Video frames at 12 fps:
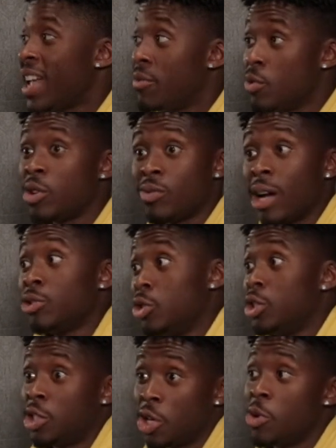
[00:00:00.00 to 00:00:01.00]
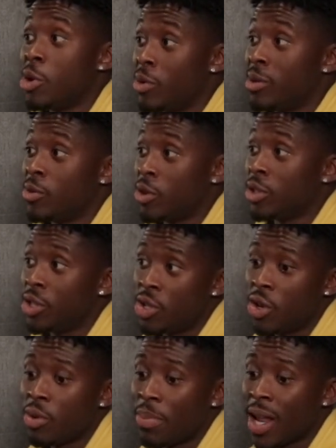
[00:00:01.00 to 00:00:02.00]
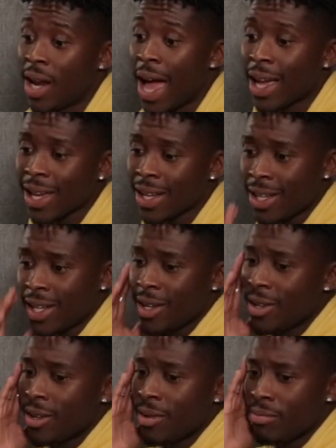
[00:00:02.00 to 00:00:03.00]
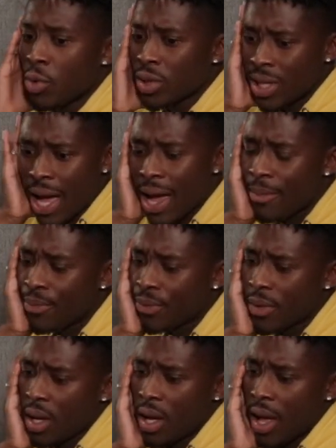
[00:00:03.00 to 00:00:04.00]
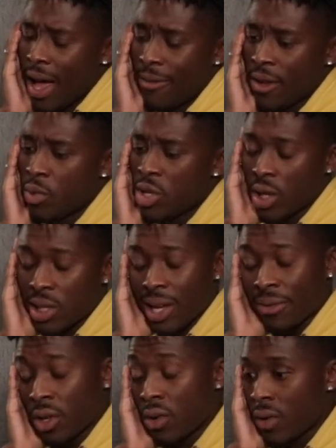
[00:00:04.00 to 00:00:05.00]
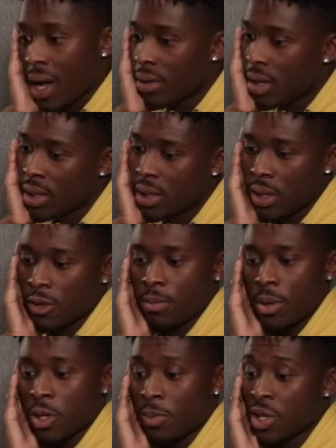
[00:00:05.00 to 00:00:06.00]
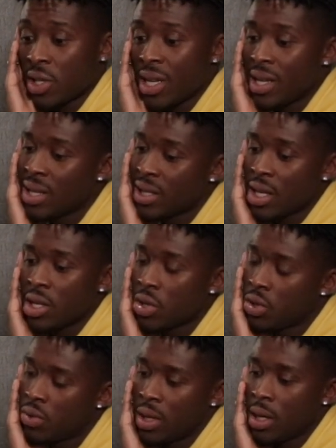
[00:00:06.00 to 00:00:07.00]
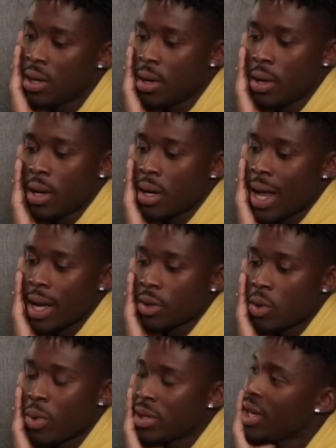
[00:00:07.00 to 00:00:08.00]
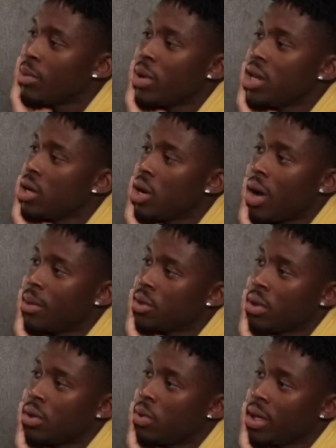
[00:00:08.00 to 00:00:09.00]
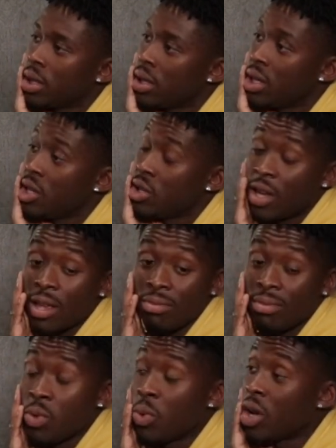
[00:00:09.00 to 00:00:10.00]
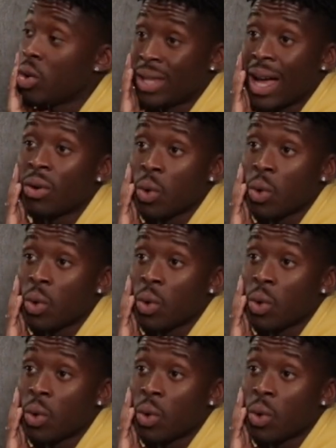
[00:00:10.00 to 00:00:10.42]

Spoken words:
everyone around you could tell you what went wrong, But like, more time, I think we just have to ground ourselves, bro. Especially in this industry, like the same way you can go up so quick, you will go down